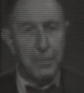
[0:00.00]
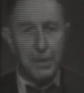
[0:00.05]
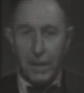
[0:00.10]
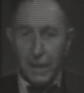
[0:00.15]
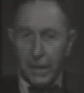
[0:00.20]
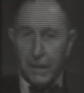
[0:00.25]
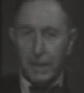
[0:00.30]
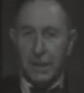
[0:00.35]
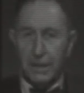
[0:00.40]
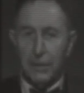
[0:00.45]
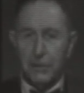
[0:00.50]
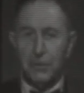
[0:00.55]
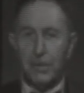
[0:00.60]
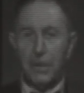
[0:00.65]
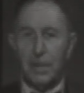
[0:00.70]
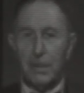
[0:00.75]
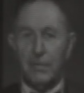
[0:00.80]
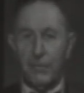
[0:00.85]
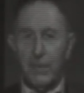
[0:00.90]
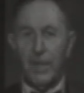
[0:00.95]
be ready to
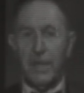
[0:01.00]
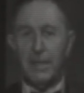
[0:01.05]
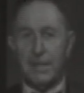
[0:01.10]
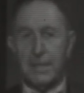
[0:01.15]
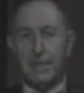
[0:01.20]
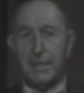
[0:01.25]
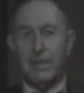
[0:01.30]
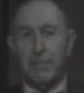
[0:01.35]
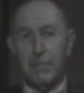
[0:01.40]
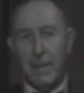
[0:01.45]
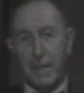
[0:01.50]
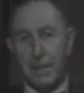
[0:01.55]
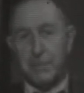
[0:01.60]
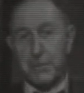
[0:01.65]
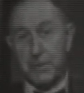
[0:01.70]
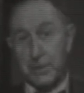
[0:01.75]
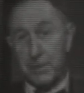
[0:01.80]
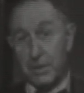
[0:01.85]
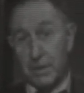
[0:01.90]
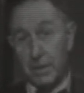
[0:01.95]
revise the
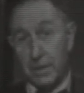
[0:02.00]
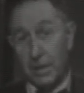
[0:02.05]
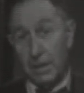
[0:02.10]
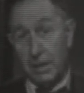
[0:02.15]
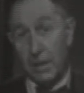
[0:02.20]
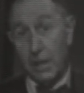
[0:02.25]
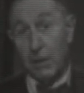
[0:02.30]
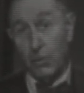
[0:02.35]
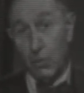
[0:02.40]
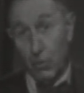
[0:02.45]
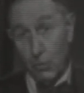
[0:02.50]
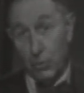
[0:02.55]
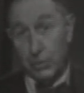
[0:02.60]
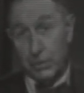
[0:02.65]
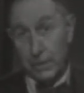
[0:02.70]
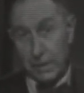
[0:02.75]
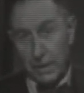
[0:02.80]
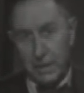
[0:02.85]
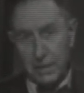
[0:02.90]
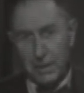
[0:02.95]
maps in our
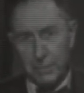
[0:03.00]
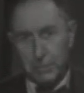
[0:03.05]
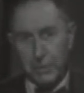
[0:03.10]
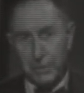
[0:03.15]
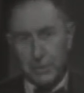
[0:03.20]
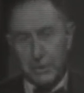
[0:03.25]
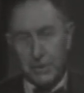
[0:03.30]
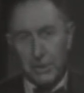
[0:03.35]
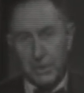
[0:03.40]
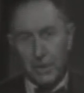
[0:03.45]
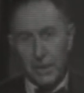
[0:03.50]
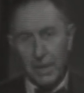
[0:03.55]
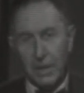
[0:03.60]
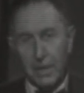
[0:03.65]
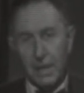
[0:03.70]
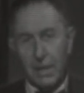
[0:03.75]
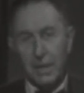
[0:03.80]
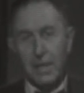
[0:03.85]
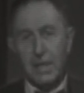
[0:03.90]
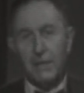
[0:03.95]
old textbooks
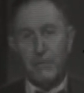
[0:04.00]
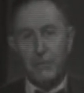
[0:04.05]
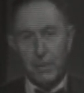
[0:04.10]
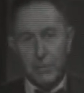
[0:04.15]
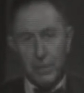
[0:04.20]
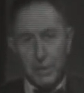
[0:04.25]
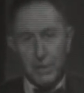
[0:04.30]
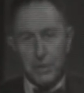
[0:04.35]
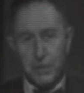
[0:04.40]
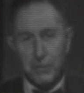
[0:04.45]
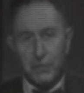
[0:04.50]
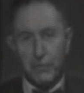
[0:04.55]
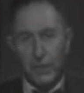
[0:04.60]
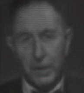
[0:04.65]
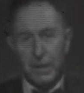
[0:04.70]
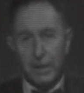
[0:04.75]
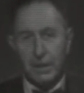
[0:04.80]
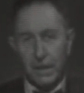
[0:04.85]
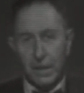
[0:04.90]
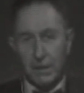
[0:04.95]
if we wish to
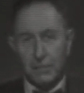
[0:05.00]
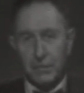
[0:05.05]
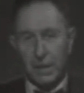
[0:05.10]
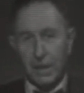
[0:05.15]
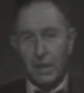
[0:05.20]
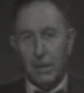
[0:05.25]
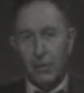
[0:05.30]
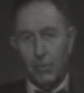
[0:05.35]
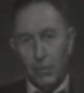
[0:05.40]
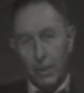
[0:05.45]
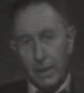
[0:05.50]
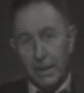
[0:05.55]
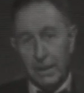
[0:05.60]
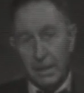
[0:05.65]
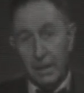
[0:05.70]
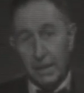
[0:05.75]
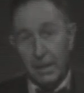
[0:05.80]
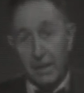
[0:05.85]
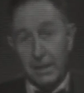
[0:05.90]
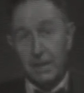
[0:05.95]
find out our
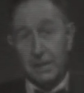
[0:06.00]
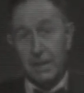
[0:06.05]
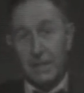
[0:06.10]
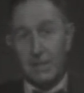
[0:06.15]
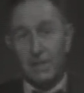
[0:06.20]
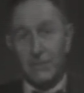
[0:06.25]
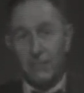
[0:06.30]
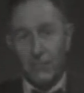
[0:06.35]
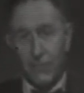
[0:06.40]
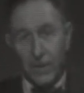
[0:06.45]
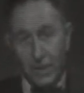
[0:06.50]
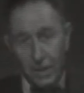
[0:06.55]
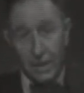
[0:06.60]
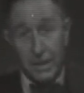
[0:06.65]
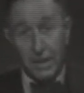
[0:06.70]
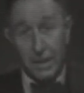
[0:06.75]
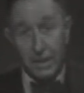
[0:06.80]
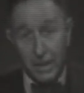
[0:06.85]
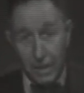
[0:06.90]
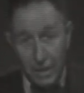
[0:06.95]
way in this
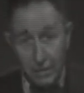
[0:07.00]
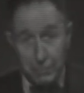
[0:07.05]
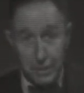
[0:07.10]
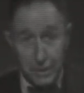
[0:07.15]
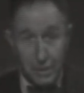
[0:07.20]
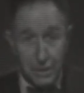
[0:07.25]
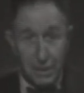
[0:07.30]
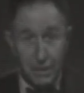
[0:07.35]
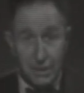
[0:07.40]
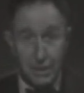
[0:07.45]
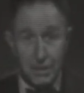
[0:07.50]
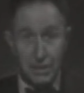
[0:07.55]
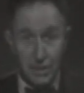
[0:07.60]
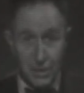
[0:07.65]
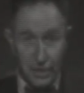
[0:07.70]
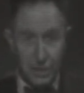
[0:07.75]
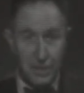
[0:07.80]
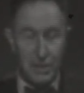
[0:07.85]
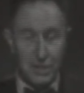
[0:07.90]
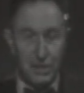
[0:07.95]
very rapidly
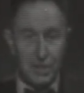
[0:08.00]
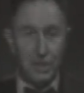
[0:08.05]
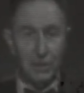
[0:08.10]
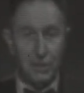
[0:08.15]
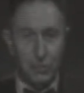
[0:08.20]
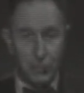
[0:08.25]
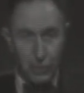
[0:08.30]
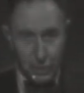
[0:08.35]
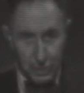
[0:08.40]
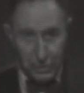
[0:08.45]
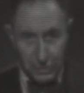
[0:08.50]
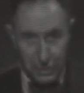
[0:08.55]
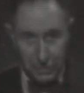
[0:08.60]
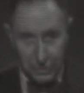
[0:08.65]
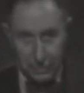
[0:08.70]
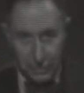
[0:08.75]
changing world.